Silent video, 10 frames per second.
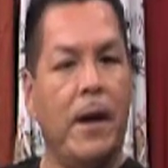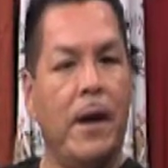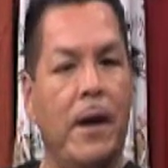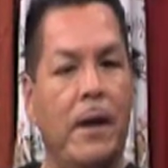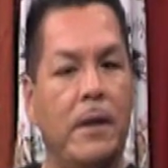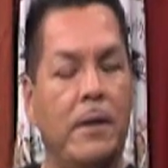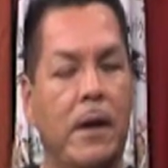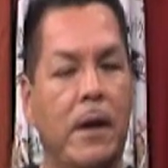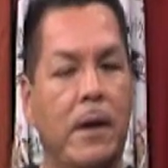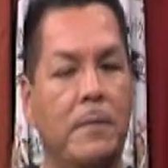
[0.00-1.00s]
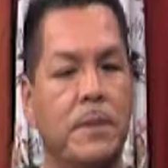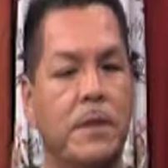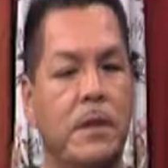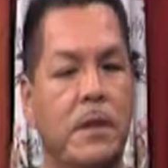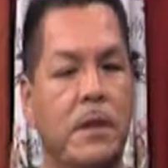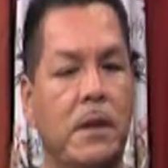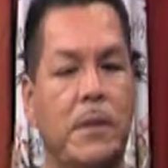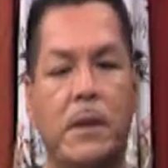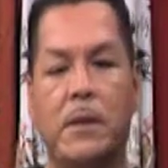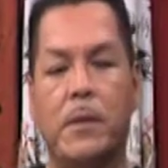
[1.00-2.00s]
And um, she
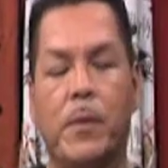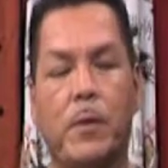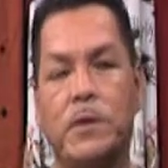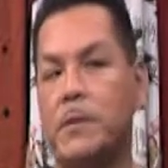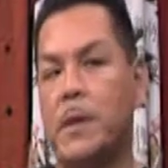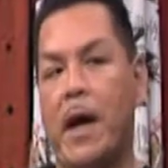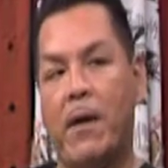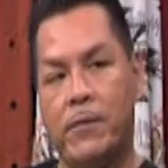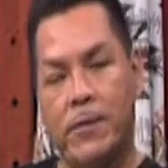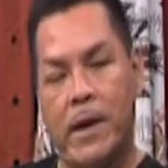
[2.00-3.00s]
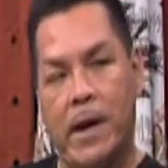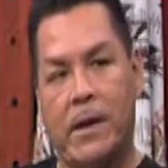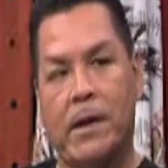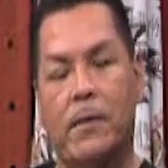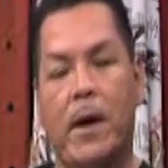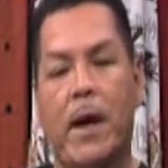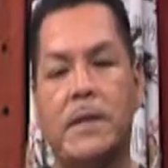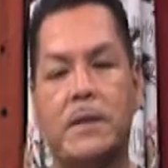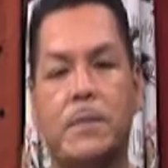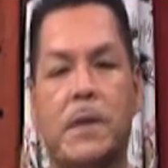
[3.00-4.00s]
immediately approached me after that and
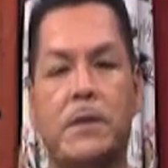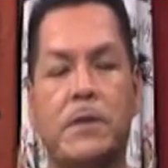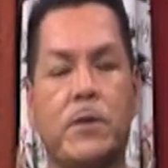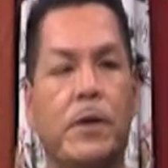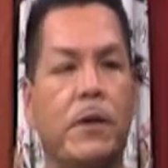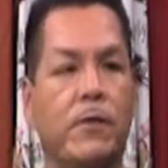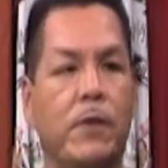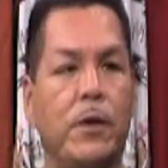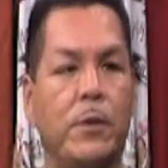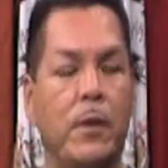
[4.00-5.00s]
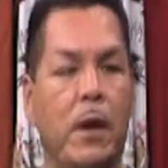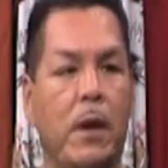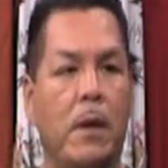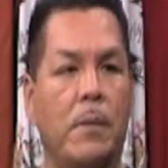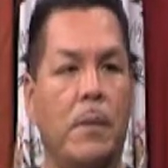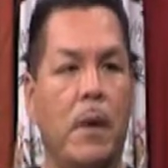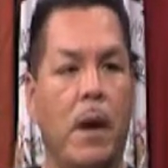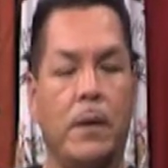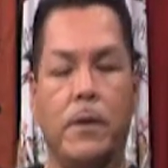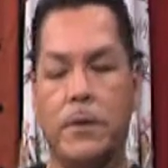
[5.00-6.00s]
asked me to do an interview um,
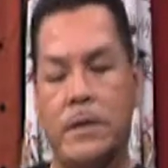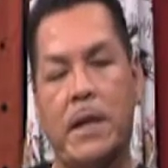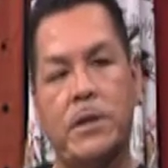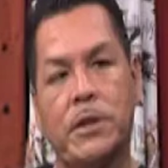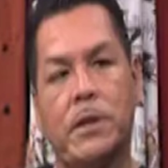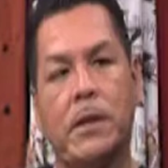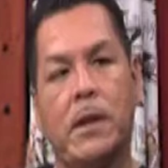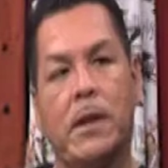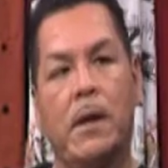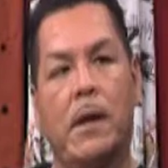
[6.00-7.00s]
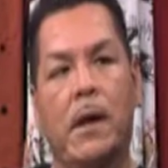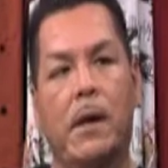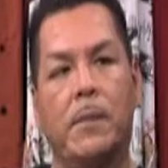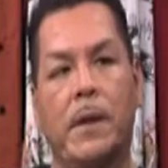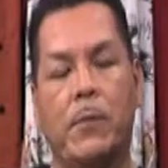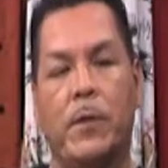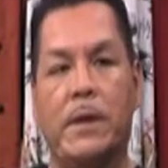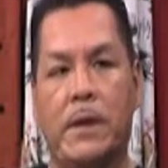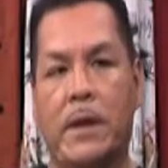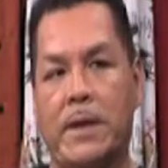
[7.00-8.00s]
on her station um,
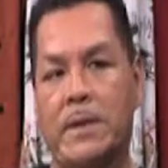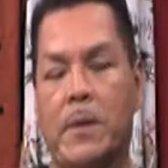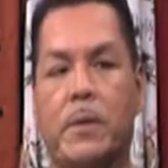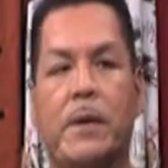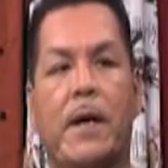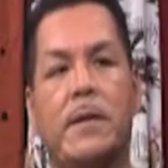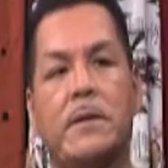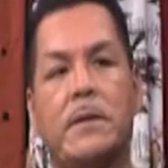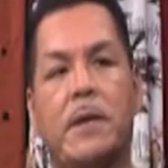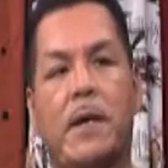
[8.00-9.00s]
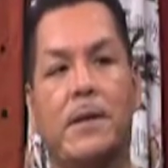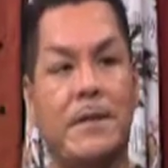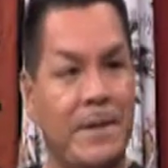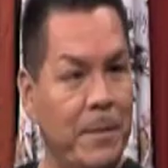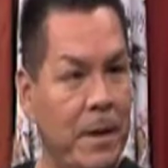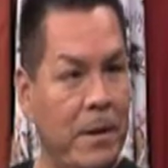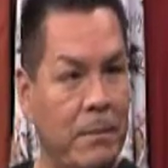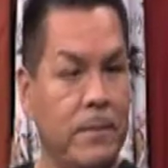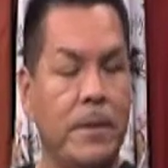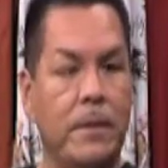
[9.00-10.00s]
within the next couple days. And mm-hmm. the same
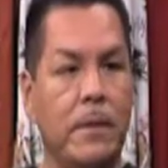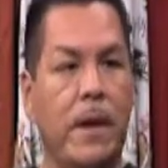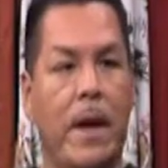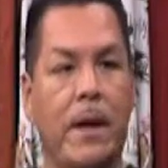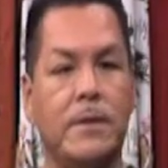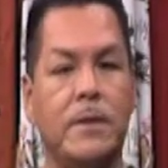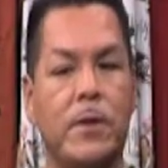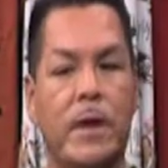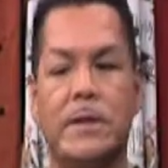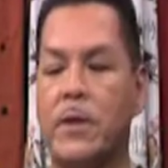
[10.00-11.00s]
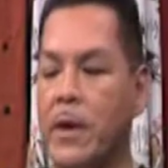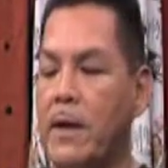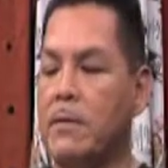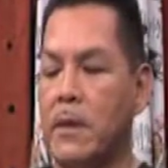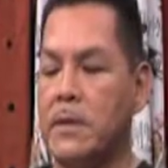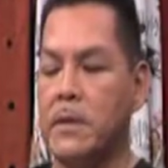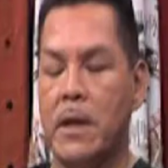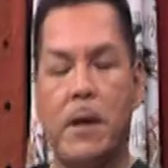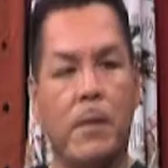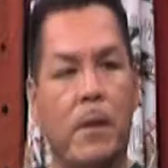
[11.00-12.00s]
thing. And so I said, okay. I said,
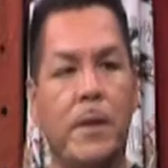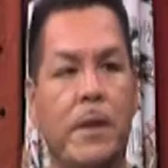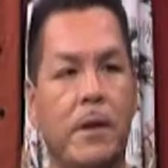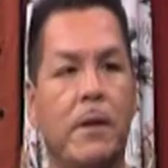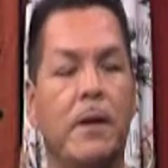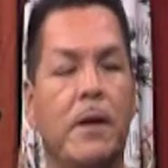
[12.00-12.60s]
yeah, I'll, I'll be there.